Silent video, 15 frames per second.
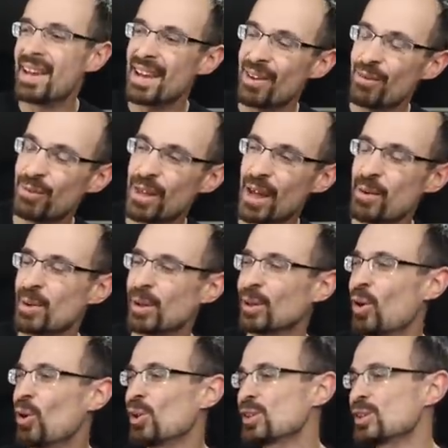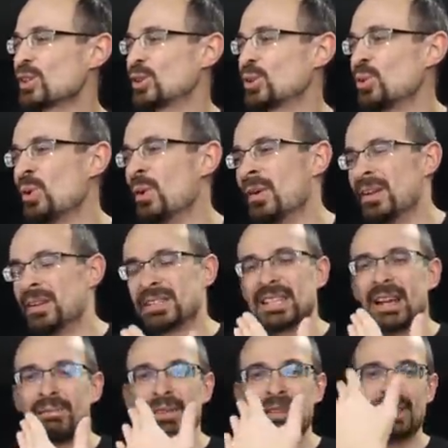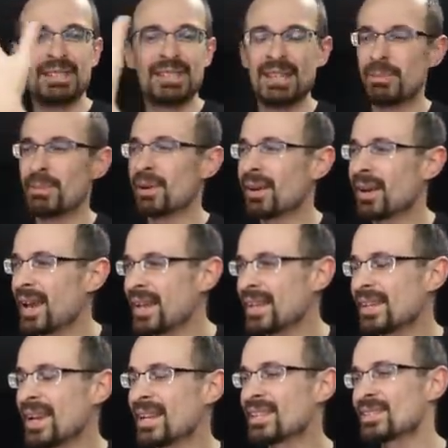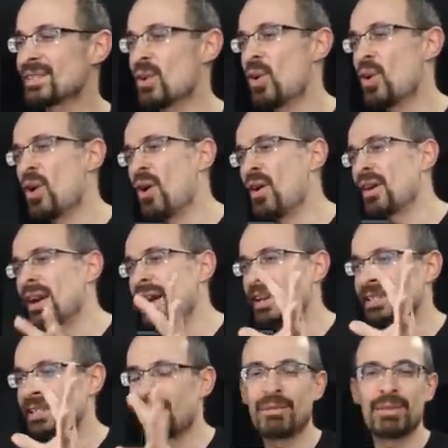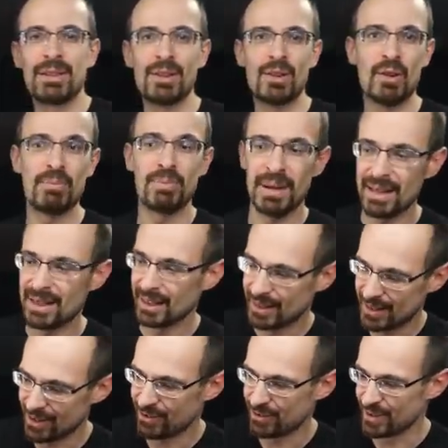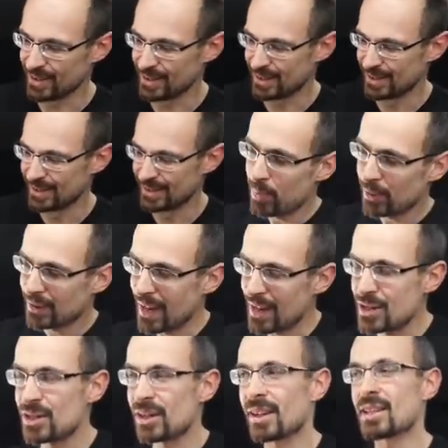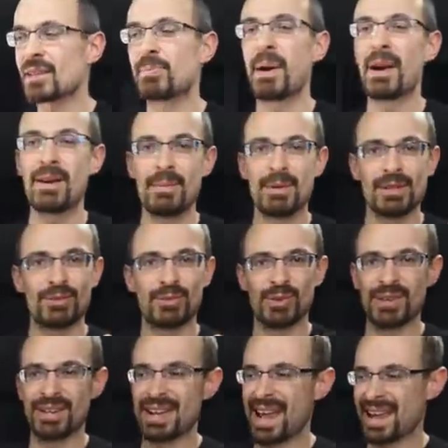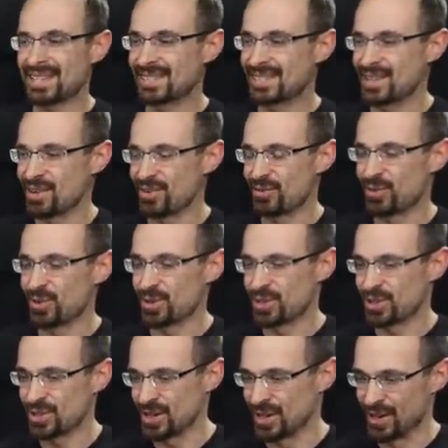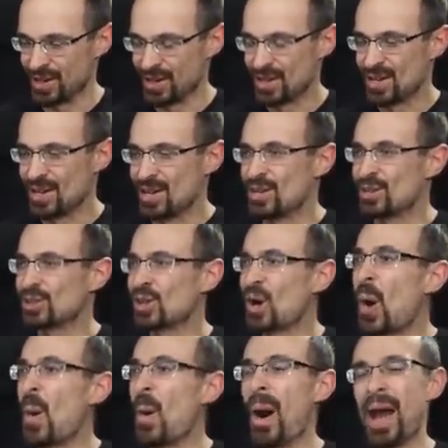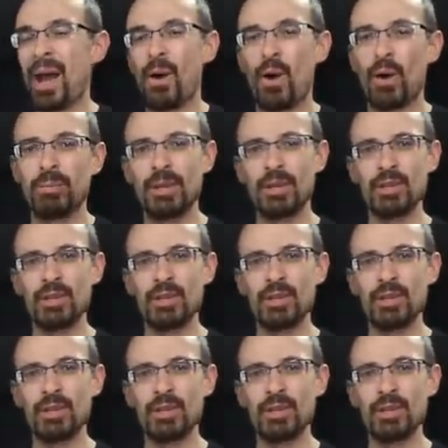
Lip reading: if they will also do something similar like that or something completely different. Potential experiments for next year for sure. So I hope